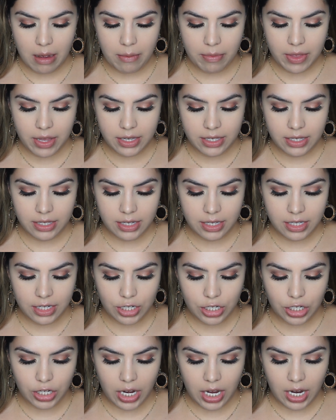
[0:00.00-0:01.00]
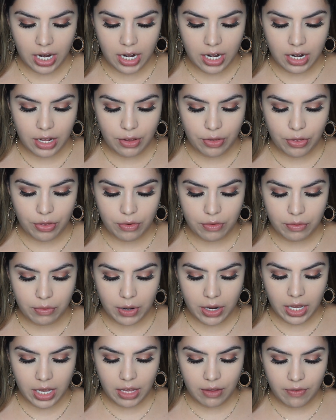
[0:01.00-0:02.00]
This is in the shade
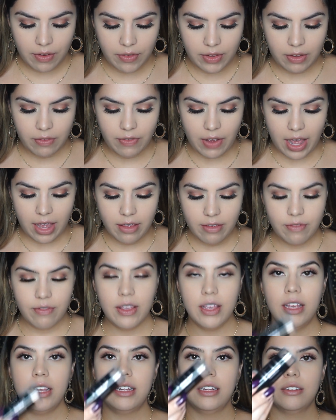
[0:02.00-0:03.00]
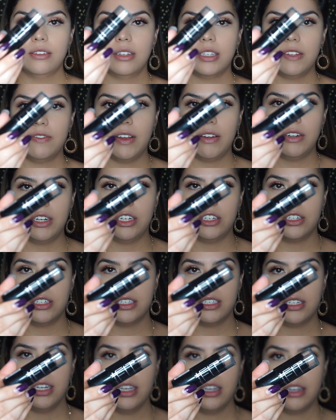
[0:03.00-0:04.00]
355. So it's a foundation
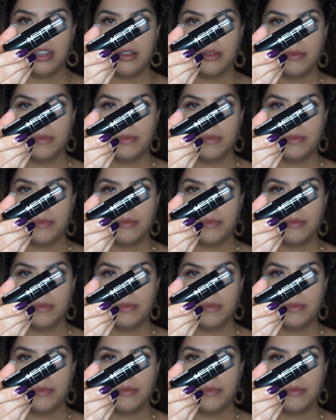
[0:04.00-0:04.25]
stick.